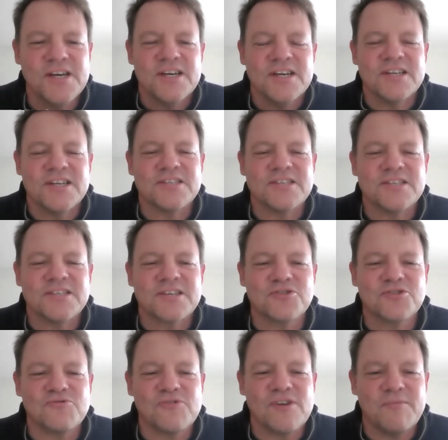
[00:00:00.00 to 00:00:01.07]
is
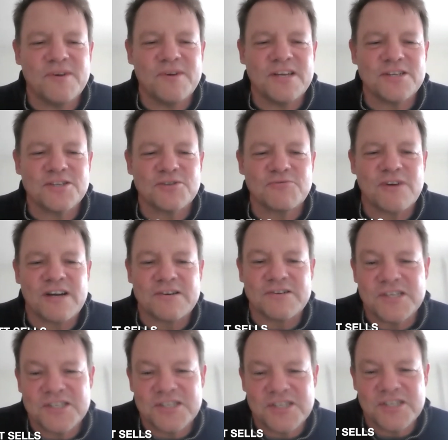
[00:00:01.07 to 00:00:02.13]
extremities
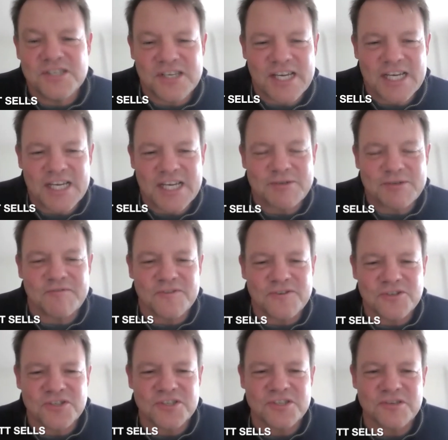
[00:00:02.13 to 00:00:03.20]
around disengagement
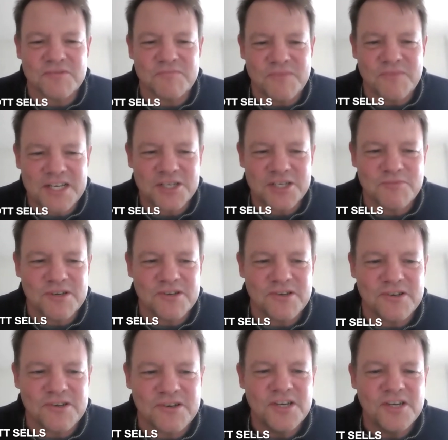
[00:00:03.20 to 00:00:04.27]
versus enmeshment.
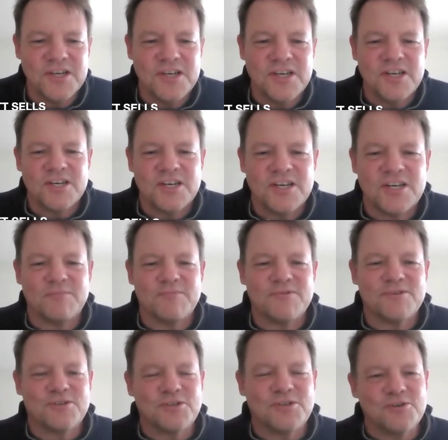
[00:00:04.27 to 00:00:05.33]
Number
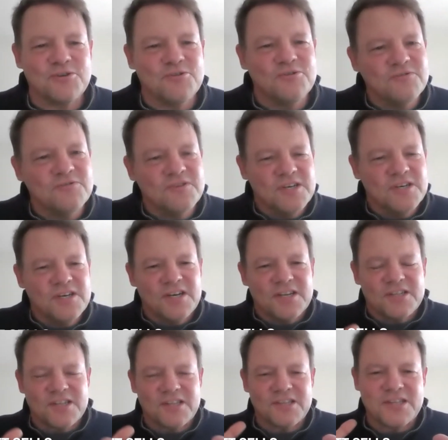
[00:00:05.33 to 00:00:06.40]
two,
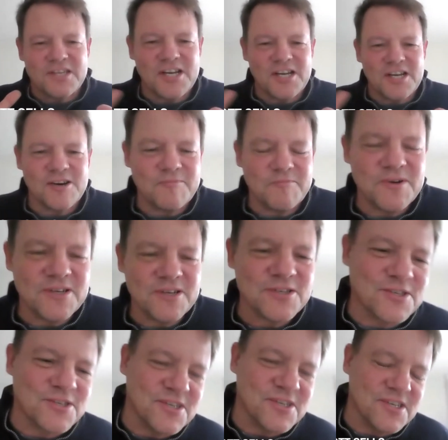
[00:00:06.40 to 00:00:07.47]
the
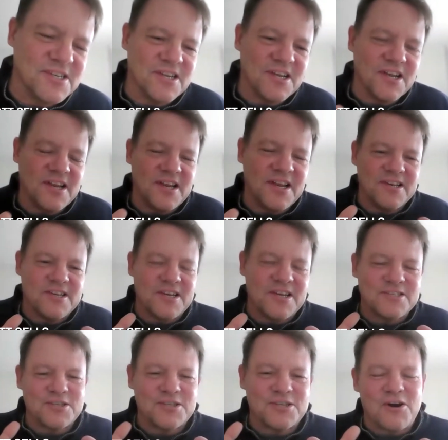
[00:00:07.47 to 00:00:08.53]
therapist
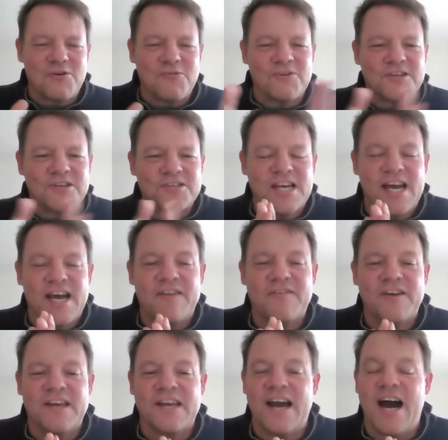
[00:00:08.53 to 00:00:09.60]
doesn't always have
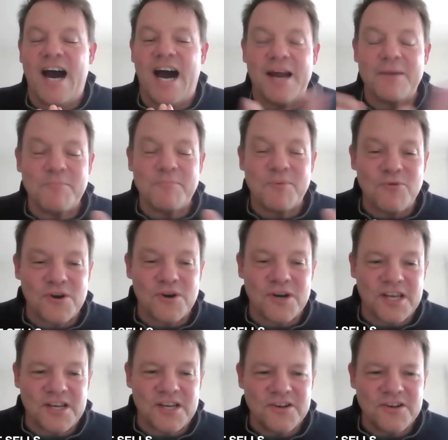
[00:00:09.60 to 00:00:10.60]
a onboarding